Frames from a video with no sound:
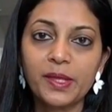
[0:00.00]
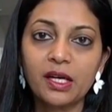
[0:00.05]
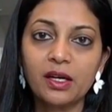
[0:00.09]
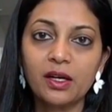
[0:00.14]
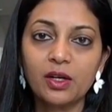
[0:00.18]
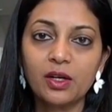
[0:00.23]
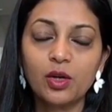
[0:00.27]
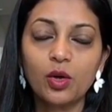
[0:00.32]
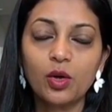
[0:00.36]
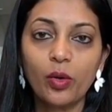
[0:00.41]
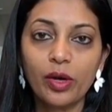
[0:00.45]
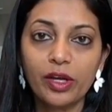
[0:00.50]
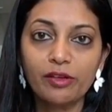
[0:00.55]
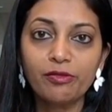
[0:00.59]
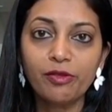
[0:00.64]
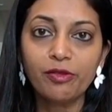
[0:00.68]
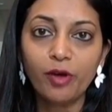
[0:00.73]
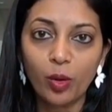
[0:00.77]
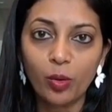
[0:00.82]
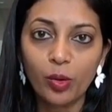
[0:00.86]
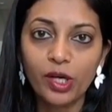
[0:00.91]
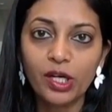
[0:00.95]
going
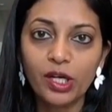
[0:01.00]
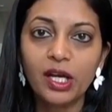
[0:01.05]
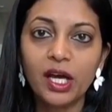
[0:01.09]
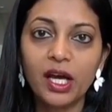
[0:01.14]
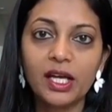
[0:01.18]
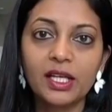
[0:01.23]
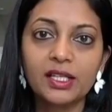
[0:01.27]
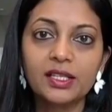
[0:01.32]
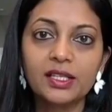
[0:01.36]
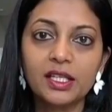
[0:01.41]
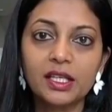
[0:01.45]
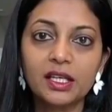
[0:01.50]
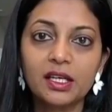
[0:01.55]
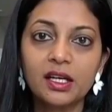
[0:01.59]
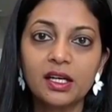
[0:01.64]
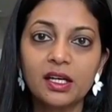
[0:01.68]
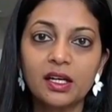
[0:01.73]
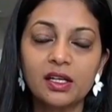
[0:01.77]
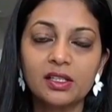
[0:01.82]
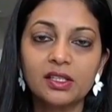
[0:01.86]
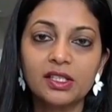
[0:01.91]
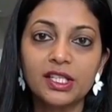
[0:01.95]
forward, I think
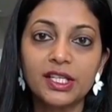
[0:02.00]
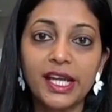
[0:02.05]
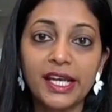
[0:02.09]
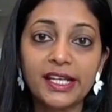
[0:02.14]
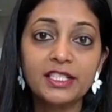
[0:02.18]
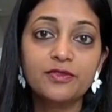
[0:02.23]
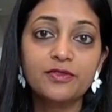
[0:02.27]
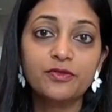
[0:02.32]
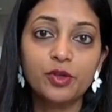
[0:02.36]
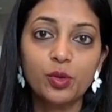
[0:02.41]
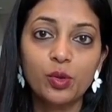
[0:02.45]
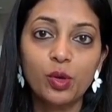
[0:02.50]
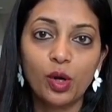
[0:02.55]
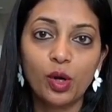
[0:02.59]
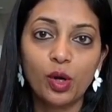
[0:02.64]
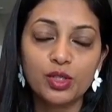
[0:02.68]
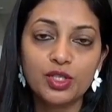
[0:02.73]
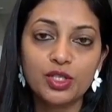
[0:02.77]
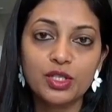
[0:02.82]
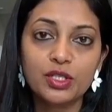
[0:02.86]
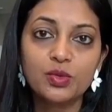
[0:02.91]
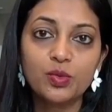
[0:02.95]
the next few
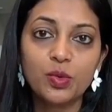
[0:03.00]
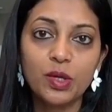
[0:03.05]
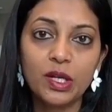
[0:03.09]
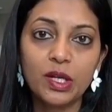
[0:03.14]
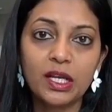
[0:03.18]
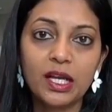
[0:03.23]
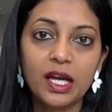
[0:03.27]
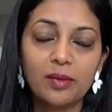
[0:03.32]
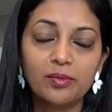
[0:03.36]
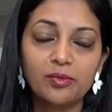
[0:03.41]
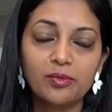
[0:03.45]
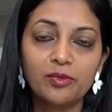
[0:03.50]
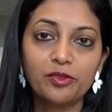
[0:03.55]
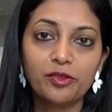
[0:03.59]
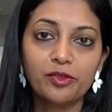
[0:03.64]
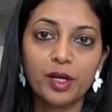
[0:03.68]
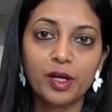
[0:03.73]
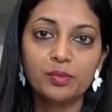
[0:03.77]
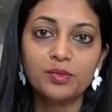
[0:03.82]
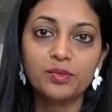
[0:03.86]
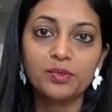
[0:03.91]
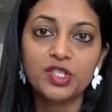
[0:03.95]
launches will come
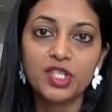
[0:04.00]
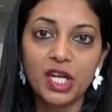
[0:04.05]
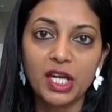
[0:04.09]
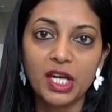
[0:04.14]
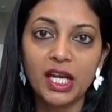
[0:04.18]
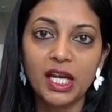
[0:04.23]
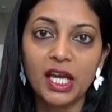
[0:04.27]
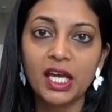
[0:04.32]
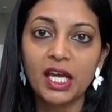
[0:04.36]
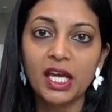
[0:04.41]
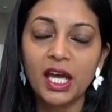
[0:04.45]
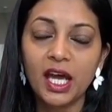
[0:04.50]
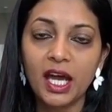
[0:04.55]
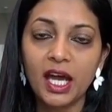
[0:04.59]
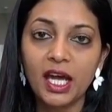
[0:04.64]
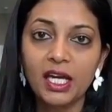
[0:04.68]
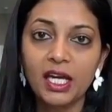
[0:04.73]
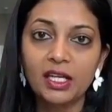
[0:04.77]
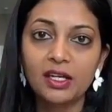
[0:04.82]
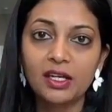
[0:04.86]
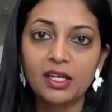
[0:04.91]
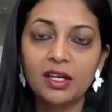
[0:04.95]
from Chennai
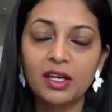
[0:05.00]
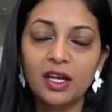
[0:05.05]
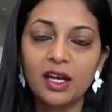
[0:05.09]
and